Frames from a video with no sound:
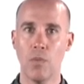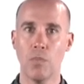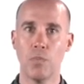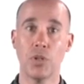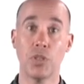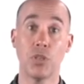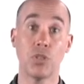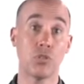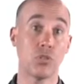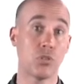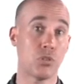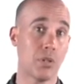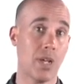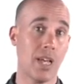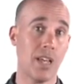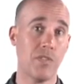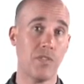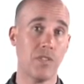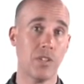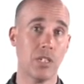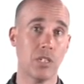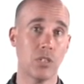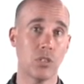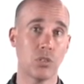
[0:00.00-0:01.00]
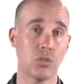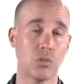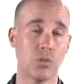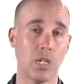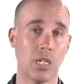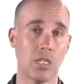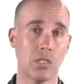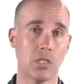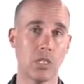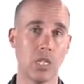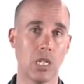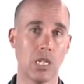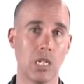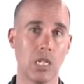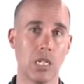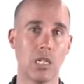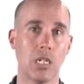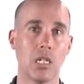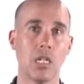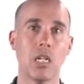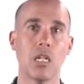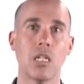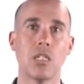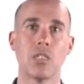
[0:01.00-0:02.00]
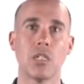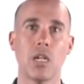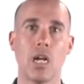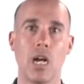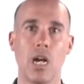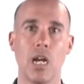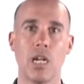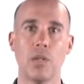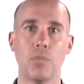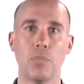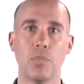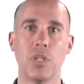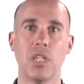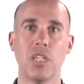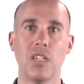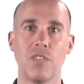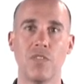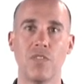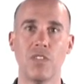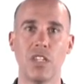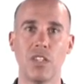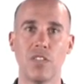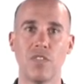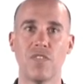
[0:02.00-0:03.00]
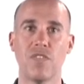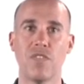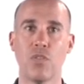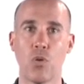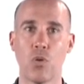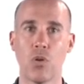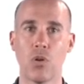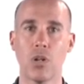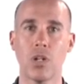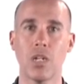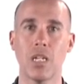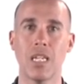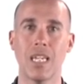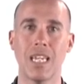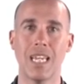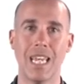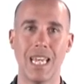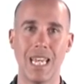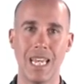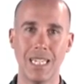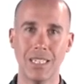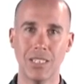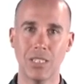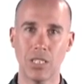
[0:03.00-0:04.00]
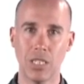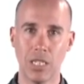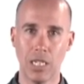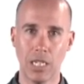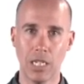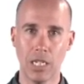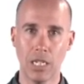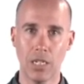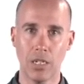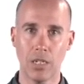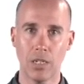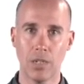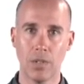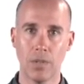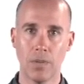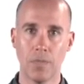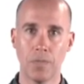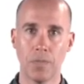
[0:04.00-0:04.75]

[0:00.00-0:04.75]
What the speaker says: but their traffic is translated to IPv4 as needed